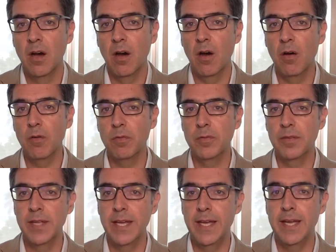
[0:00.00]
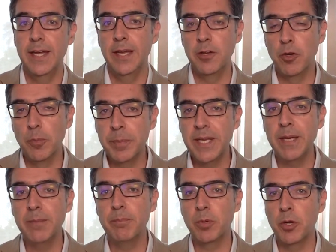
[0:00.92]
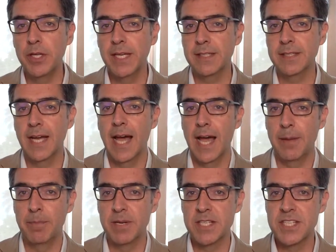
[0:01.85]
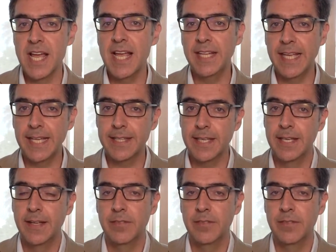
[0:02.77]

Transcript: of the European project HyperChildNET